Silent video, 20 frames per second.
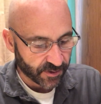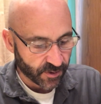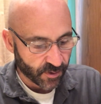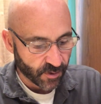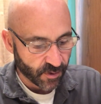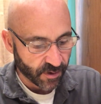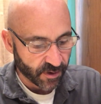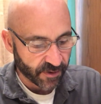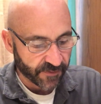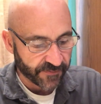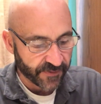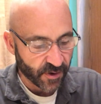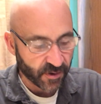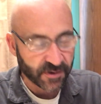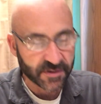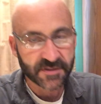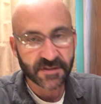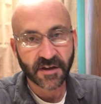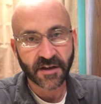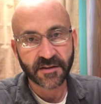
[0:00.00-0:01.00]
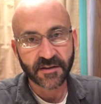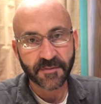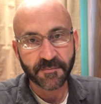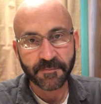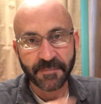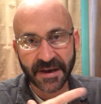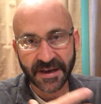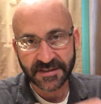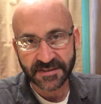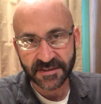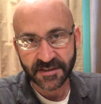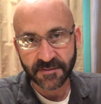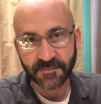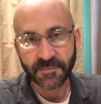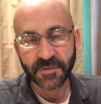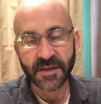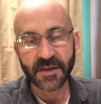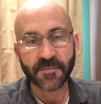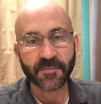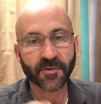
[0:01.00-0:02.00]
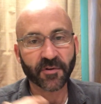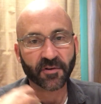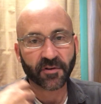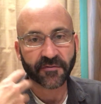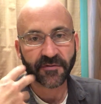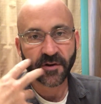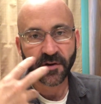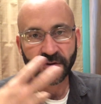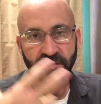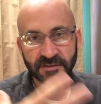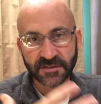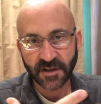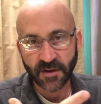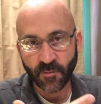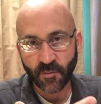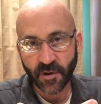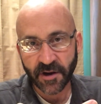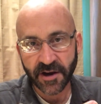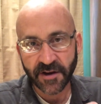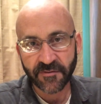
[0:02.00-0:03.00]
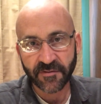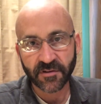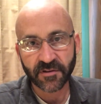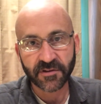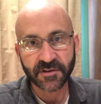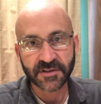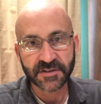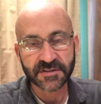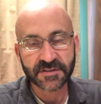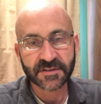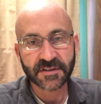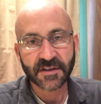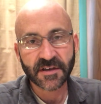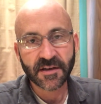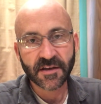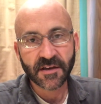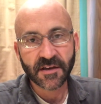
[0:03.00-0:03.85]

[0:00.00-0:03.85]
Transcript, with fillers: or focus on the best in people, or focus on whatever is